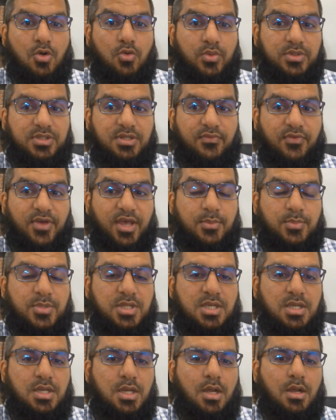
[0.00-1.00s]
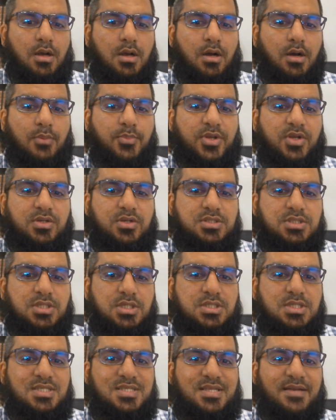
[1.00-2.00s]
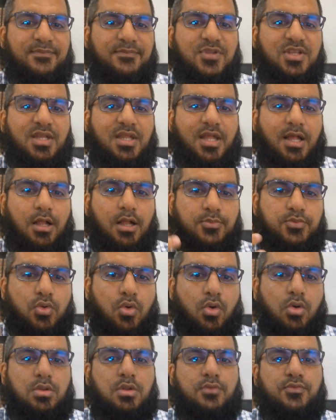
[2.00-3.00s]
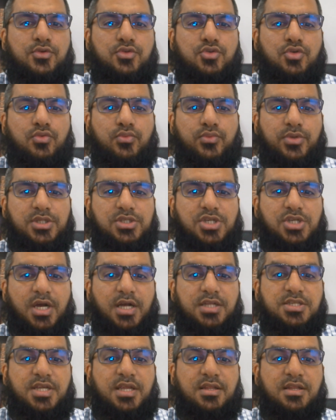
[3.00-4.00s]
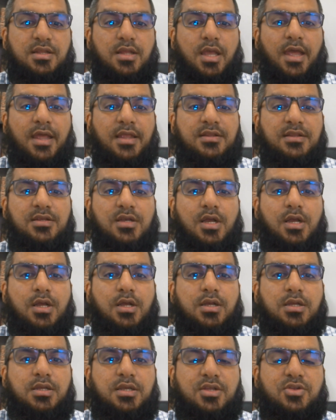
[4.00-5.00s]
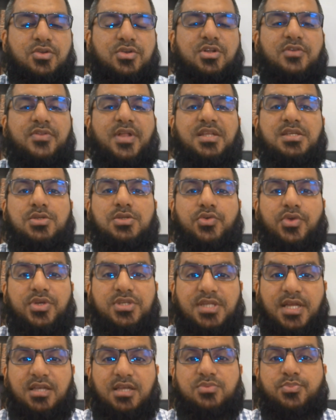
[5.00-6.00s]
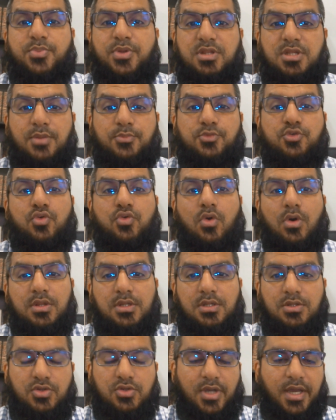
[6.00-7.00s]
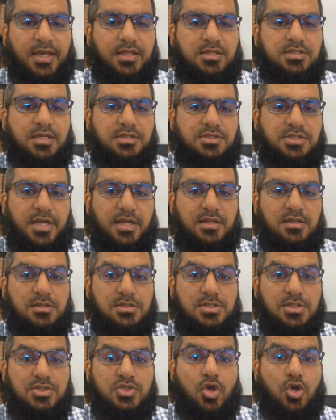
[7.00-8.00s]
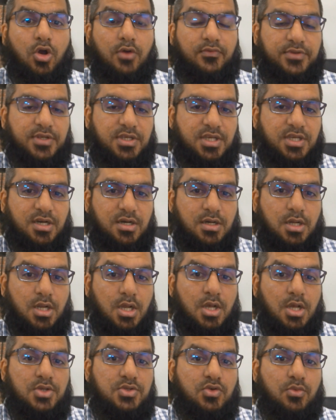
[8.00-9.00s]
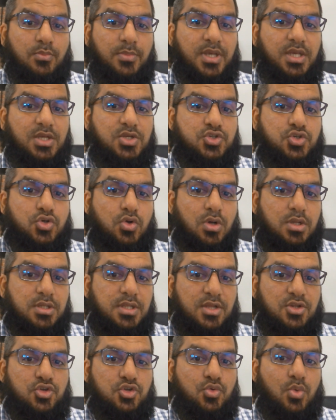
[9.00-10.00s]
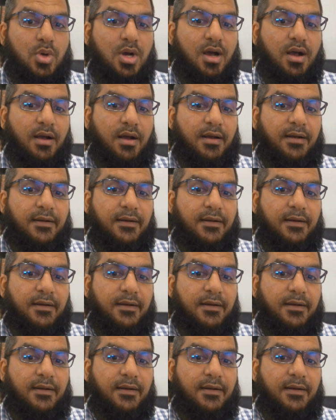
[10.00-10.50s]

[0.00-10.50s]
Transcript: with the family, because this is something that helps all of you to recharge and get rid of that stress that has built up through all the trials and challenges of the year. So make sure that you are